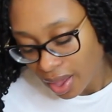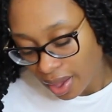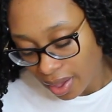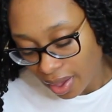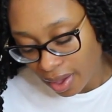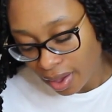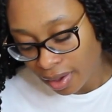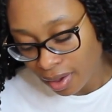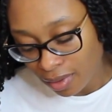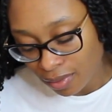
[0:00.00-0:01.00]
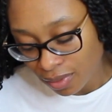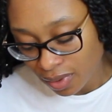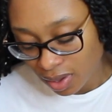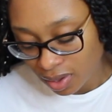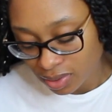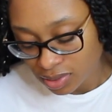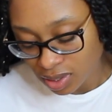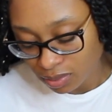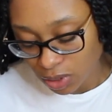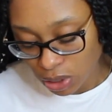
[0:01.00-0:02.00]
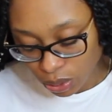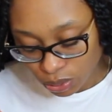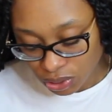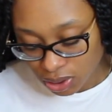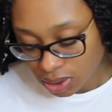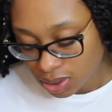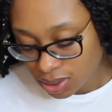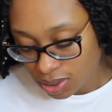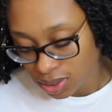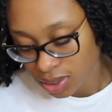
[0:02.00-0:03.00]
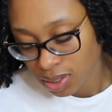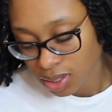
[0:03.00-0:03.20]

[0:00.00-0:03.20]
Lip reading: I have some lotions